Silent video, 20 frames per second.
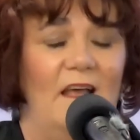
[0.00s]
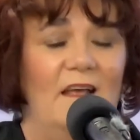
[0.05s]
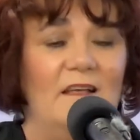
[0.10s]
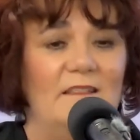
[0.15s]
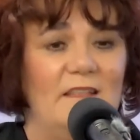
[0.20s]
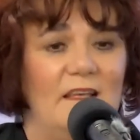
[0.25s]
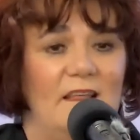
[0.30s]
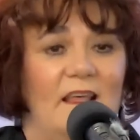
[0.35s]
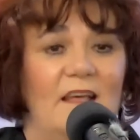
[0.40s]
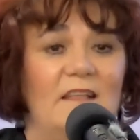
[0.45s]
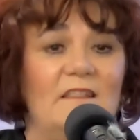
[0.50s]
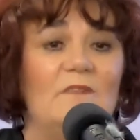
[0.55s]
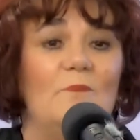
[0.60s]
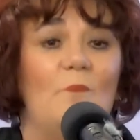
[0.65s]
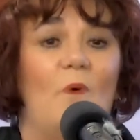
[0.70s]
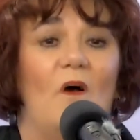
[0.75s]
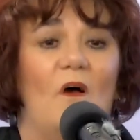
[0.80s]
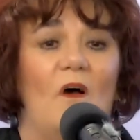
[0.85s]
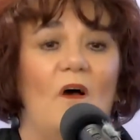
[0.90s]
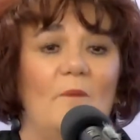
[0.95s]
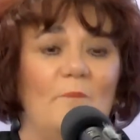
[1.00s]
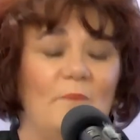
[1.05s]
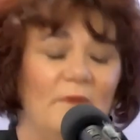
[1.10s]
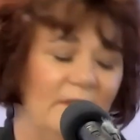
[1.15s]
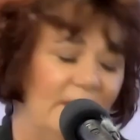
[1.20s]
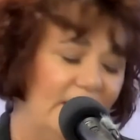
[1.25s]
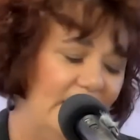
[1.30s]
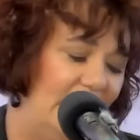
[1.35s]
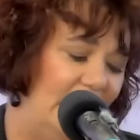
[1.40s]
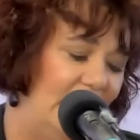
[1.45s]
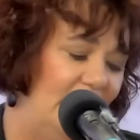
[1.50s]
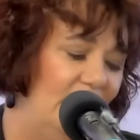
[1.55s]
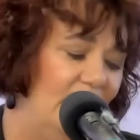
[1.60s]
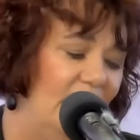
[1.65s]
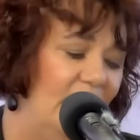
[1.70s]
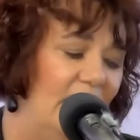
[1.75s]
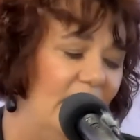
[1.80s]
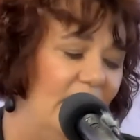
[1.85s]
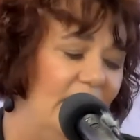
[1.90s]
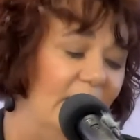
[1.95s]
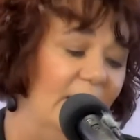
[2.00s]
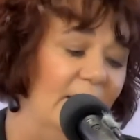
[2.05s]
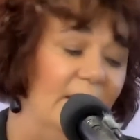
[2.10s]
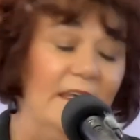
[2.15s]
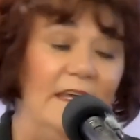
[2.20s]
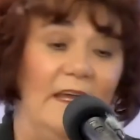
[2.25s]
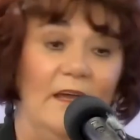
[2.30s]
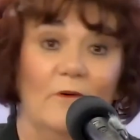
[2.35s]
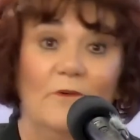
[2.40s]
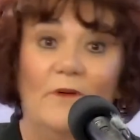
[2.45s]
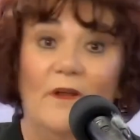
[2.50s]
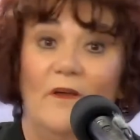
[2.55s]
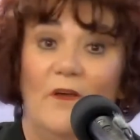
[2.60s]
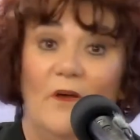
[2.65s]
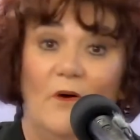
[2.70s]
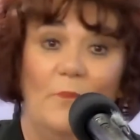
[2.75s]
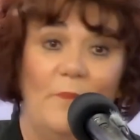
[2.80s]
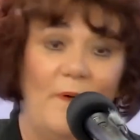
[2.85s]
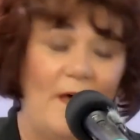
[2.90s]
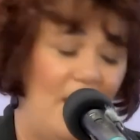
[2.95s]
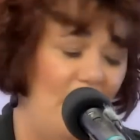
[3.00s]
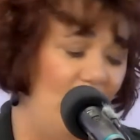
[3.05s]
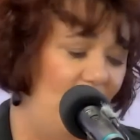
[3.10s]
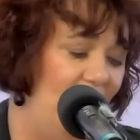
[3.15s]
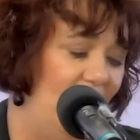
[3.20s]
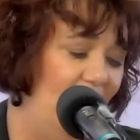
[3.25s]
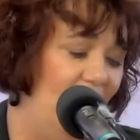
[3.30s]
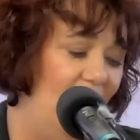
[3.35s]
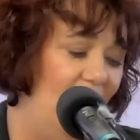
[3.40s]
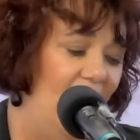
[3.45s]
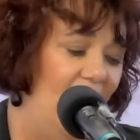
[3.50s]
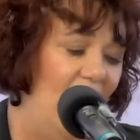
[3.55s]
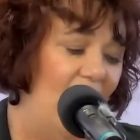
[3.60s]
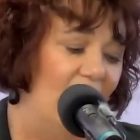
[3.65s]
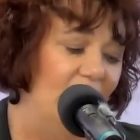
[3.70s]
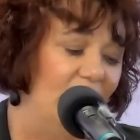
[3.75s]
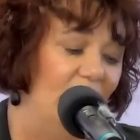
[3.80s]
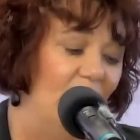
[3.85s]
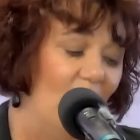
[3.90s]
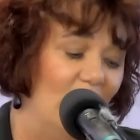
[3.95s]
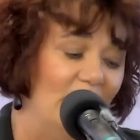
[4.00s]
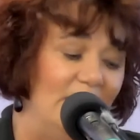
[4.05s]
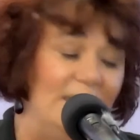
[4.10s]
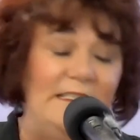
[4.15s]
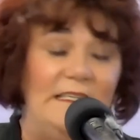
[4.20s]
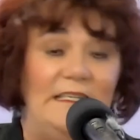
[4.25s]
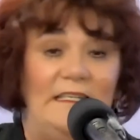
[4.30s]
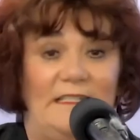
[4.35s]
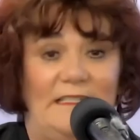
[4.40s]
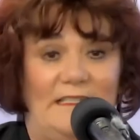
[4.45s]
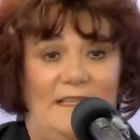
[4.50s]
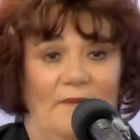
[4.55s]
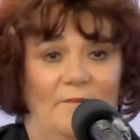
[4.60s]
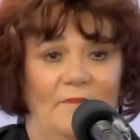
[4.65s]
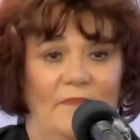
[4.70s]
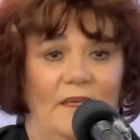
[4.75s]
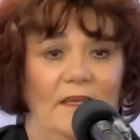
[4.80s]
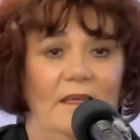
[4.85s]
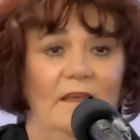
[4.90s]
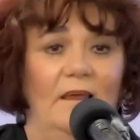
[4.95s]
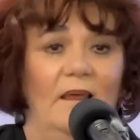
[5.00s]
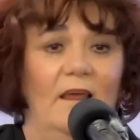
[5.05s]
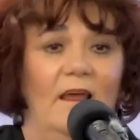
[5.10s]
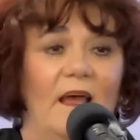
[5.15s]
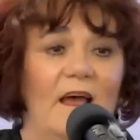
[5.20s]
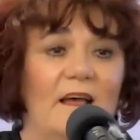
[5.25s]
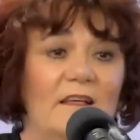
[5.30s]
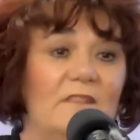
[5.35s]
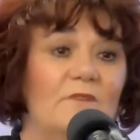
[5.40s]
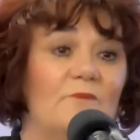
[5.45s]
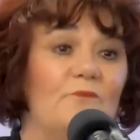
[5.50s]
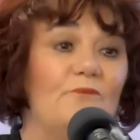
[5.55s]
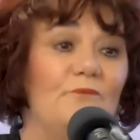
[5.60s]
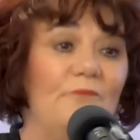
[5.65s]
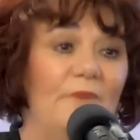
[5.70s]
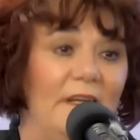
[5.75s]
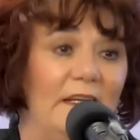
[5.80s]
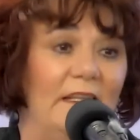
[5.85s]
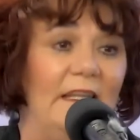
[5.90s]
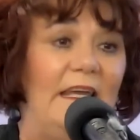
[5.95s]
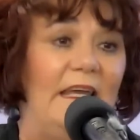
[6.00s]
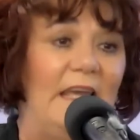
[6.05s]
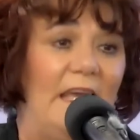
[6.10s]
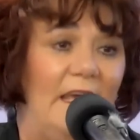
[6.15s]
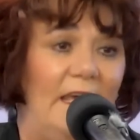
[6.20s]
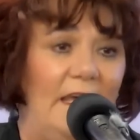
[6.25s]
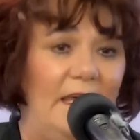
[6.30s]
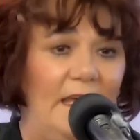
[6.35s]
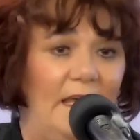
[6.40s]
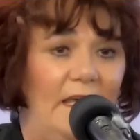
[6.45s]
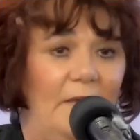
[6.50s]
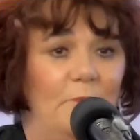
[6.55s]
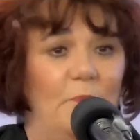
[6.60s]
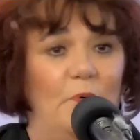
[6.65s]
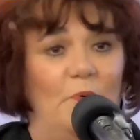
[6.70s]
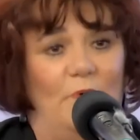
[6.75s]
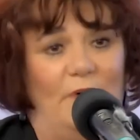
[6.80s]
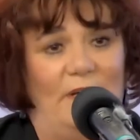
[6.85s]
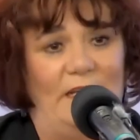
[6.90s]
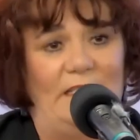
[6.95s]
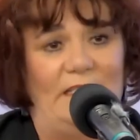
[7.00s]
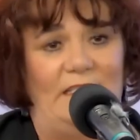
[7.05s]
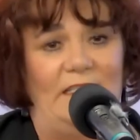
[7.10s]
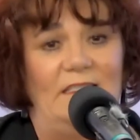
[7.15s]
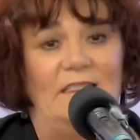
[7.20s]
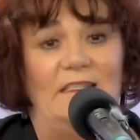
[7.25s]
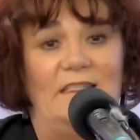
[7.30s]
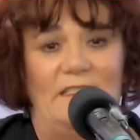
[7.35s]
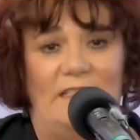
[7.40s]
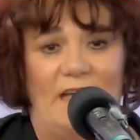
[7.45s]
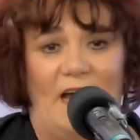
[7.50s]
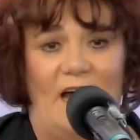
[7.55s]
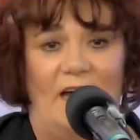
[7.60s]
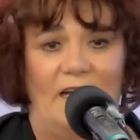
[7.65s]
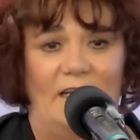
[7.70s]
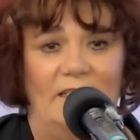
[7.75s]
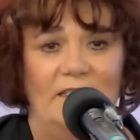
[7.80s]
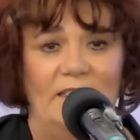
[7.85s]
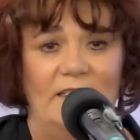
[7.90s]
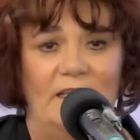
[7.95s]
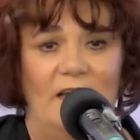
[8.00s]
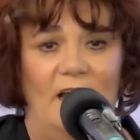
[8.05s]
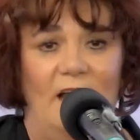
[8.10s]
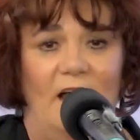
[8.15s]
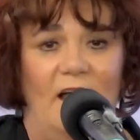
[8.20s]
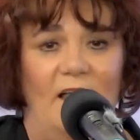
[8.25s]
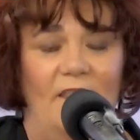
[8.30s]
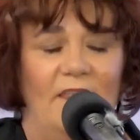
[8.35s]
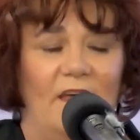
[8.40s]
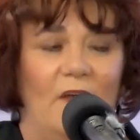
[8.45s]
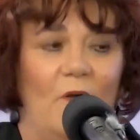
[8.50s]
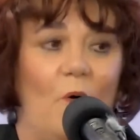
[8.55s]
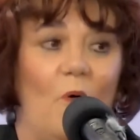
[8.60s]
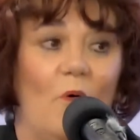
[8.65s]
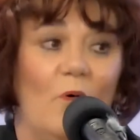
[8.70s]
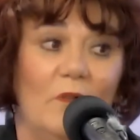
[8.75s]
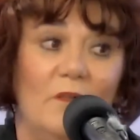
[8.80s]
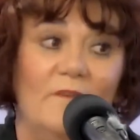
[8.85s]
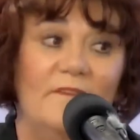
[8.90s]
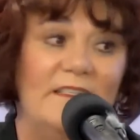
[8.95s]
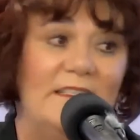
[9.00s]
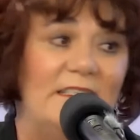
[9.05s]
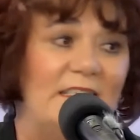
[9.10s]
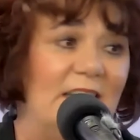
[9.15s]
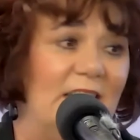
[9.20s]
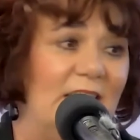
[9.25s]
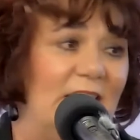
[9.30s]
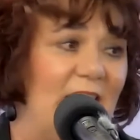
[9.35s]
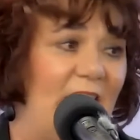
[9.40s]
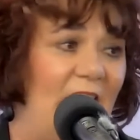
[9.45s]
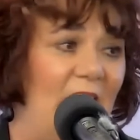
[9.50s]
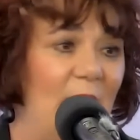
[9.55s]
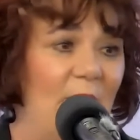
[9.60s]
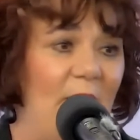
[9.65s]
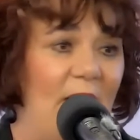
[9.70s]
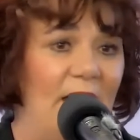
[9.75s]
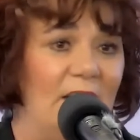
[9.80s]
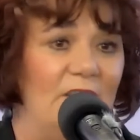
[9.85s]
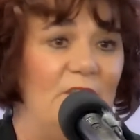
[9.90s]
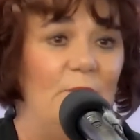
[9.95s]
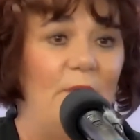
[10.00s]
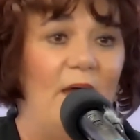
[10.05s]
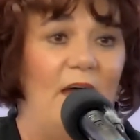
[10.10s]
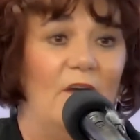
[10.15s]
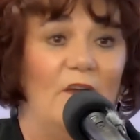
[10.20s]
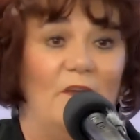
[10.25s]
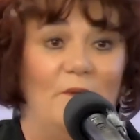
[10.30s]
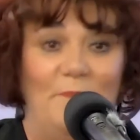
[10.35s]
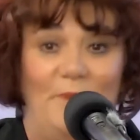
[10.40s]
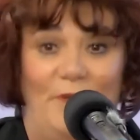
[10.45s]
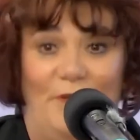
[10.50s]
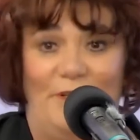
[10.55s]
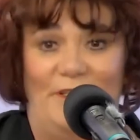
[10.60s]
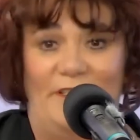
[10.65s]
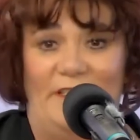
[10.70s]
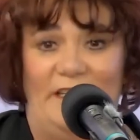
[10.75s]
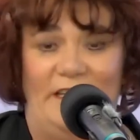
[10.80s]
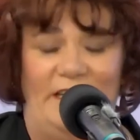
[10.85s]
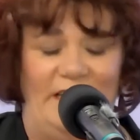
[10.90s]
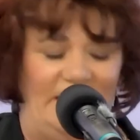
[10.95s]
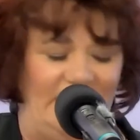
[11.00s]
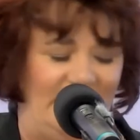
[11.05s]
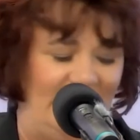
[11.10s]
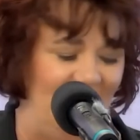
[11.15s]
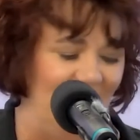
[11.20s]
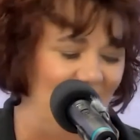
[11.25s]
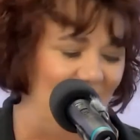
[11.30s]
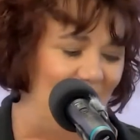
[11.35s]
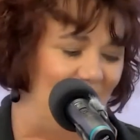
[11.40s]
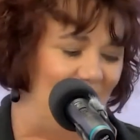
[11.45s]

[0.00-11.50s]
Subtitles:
So that's why I believe in the Elder Help app and noticing something as really key points and starters that all of us can take back to our communities.